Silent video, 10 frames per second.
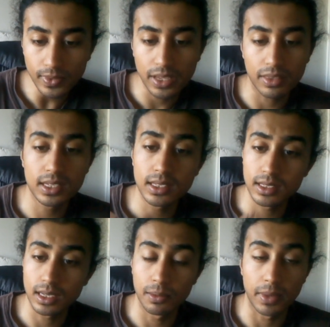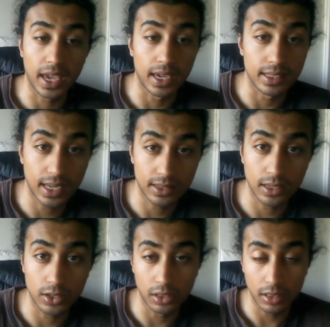This is a
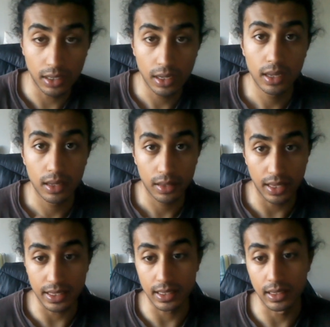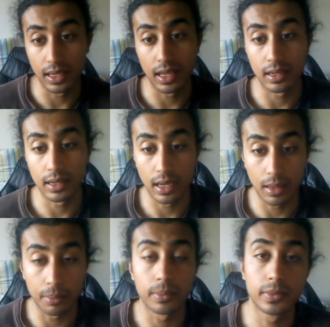technical lesson again,
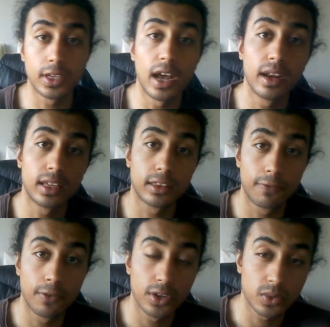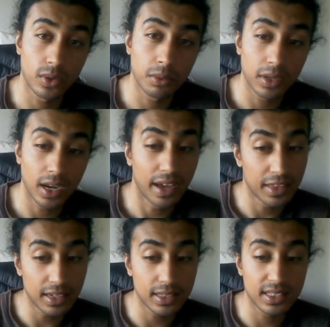kind of like the first one, but I
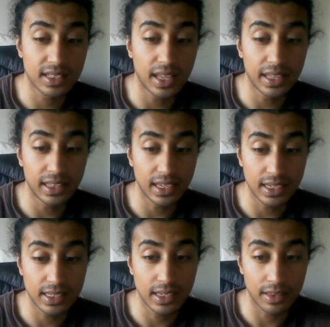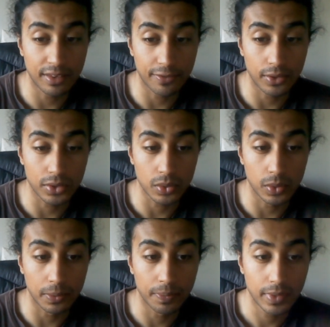think it's slightly easier than the first
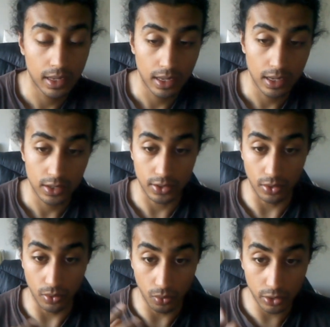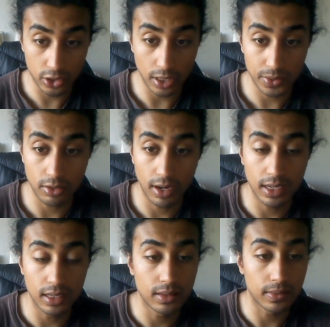one. So we'll jump straight
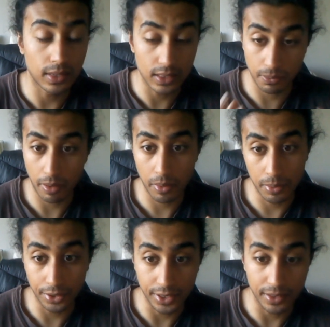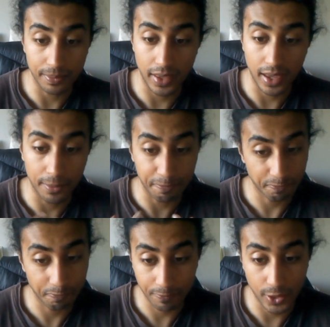into probability, and
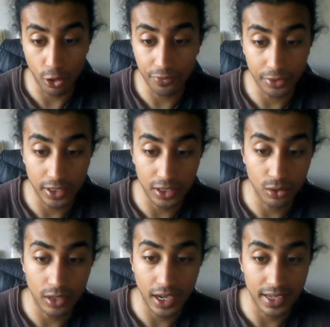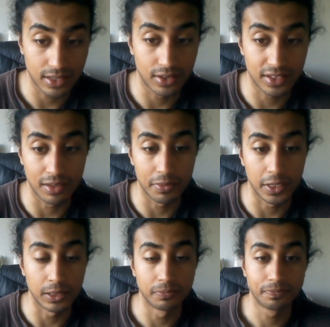hopefully you guys learn something.